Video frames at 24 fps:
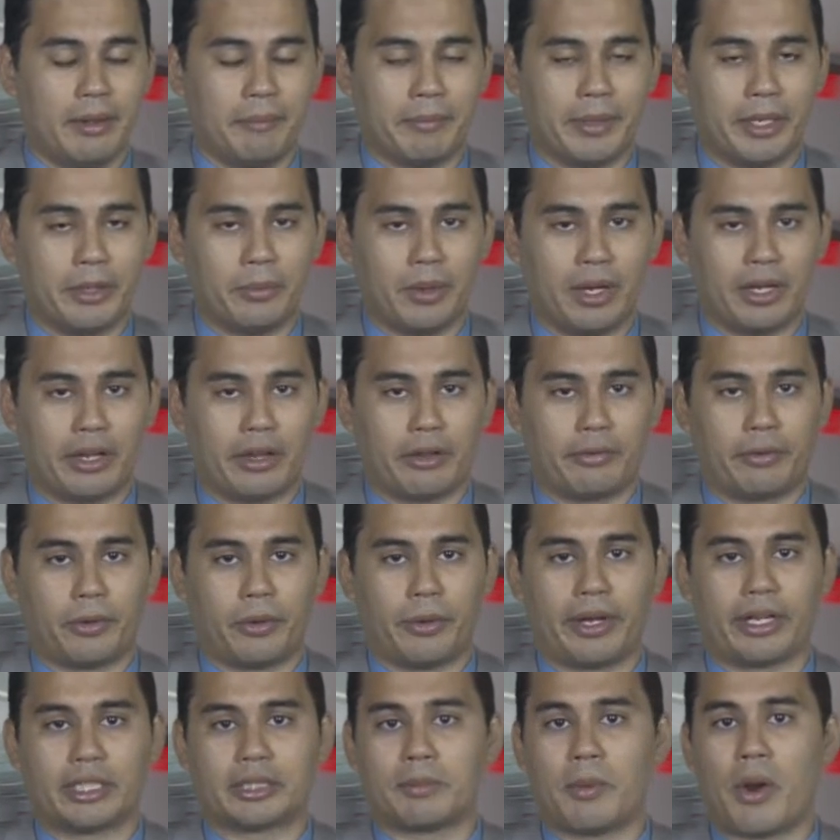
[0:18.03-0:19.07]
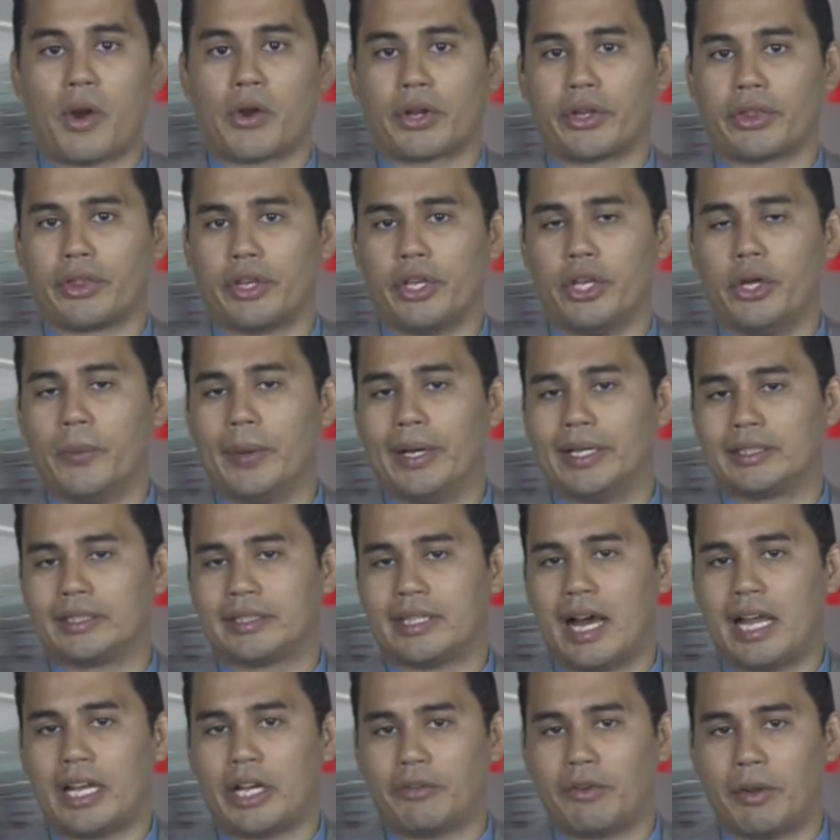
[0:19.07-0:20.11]
Meanwhile, in the forex market, the U.S.
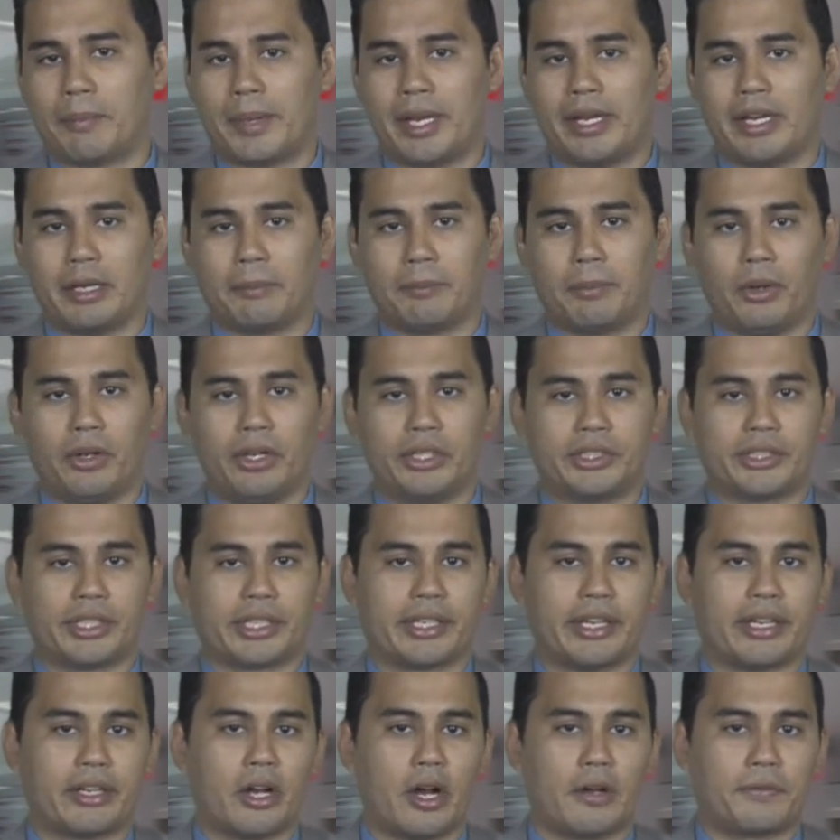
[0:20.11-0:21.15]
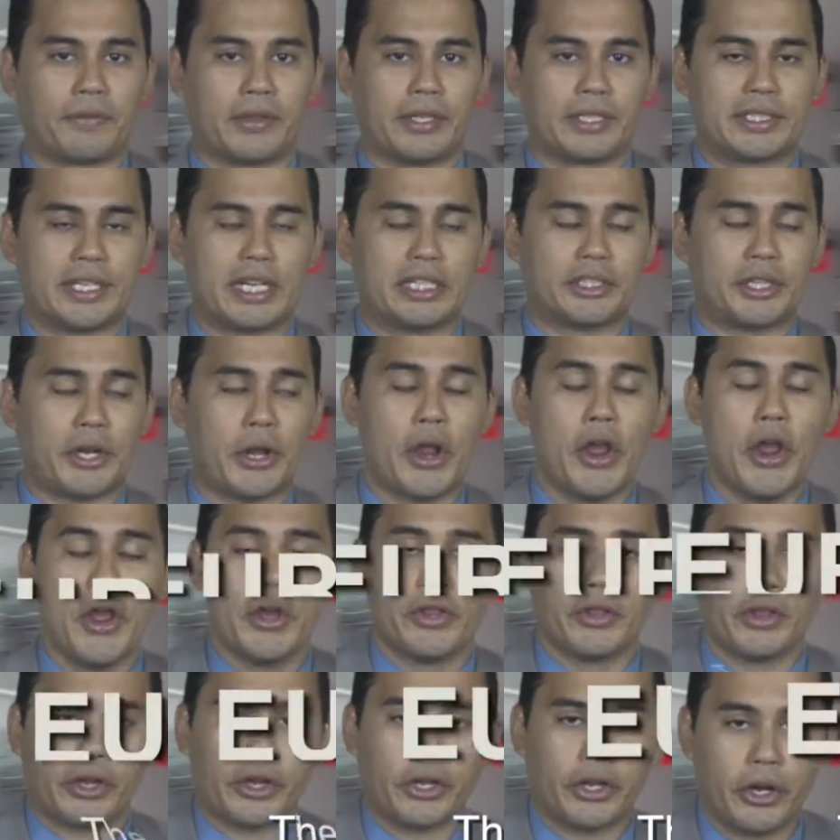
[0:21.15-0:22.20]
dollar remaining bullish to kick off the session,
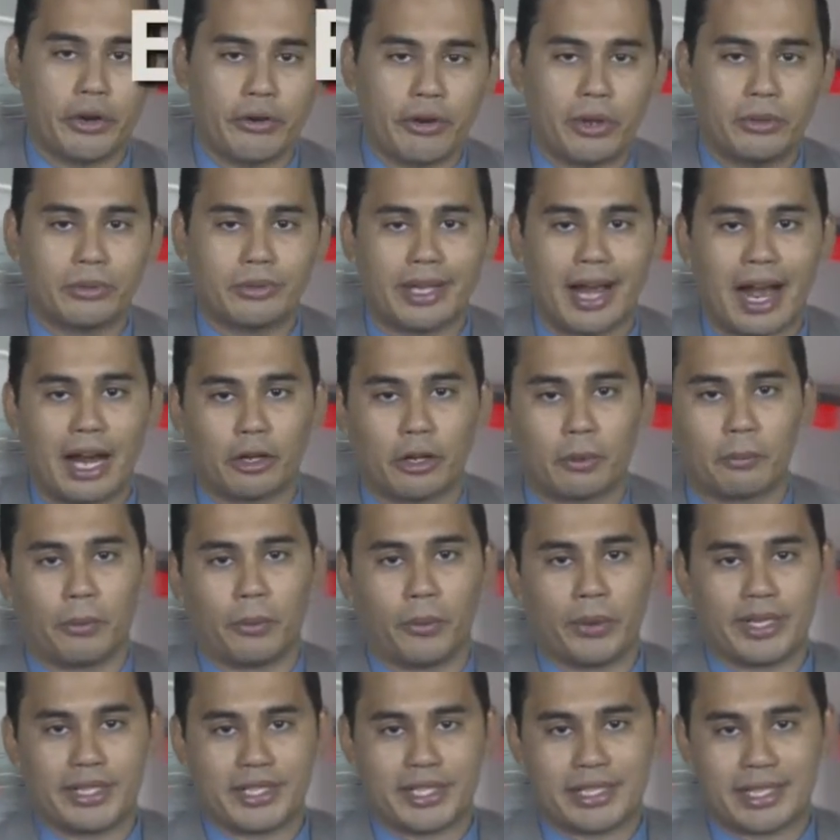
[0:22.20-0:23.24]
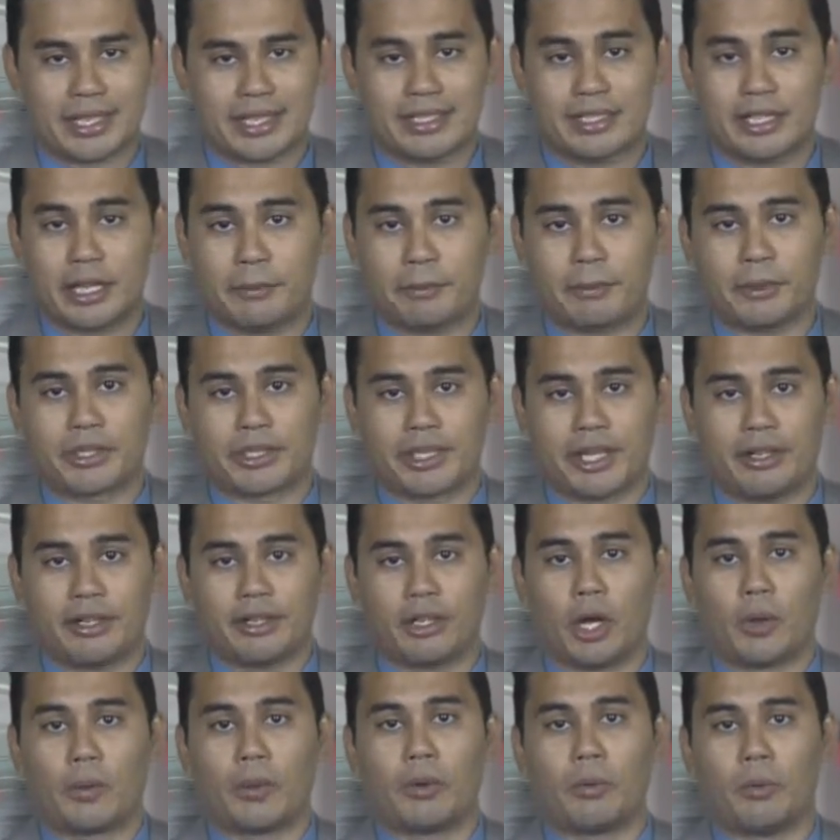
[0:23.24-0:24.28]
the euro dollar 0.16%
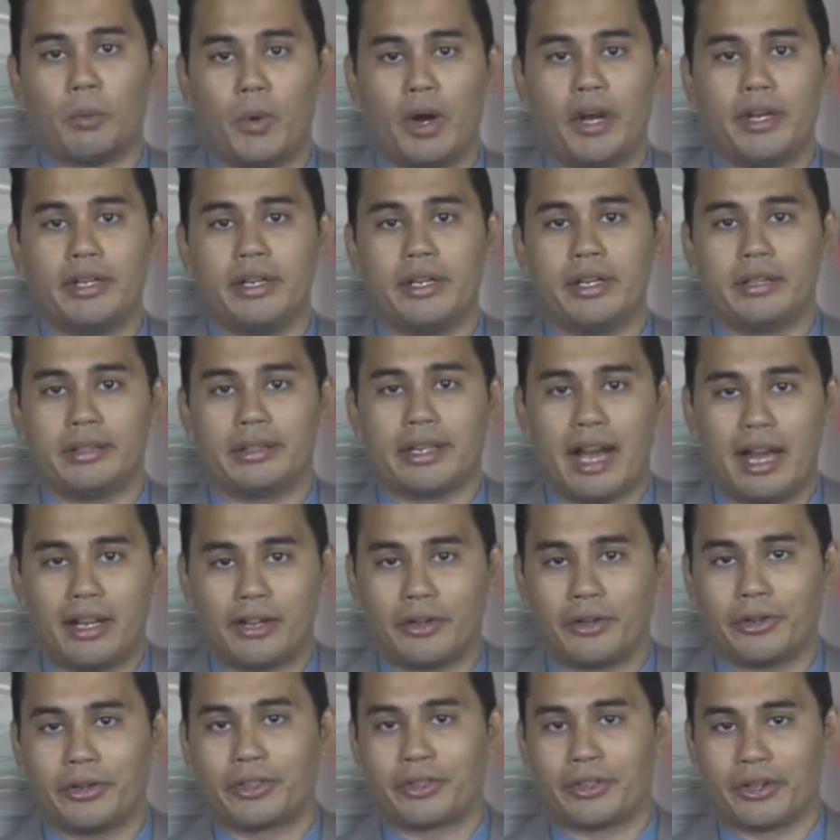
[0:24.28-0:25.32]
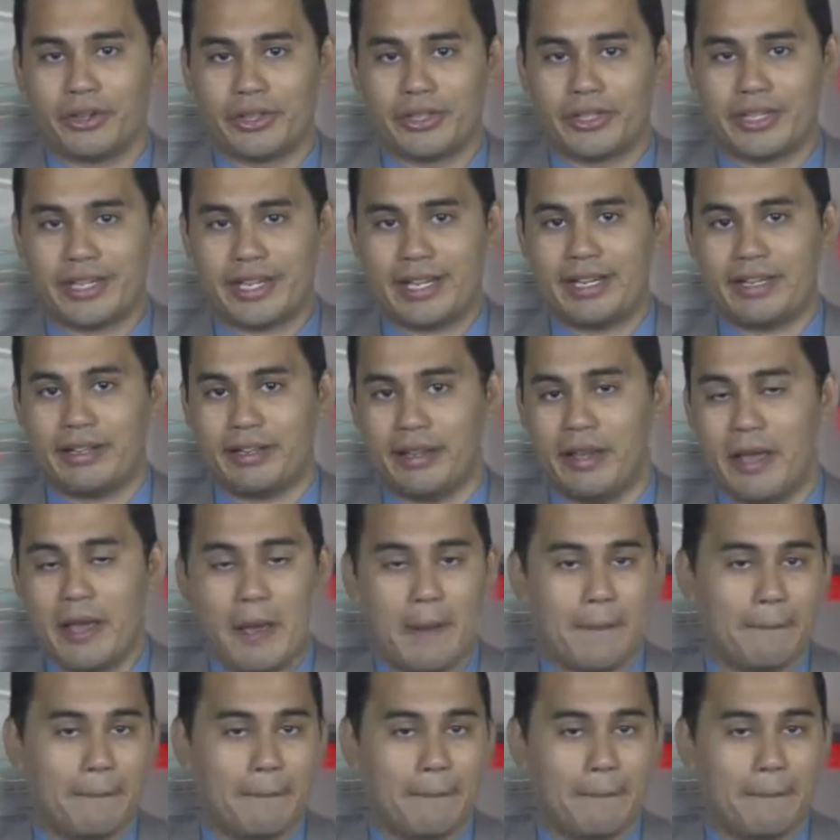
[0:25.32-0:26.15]
lower, $1.13.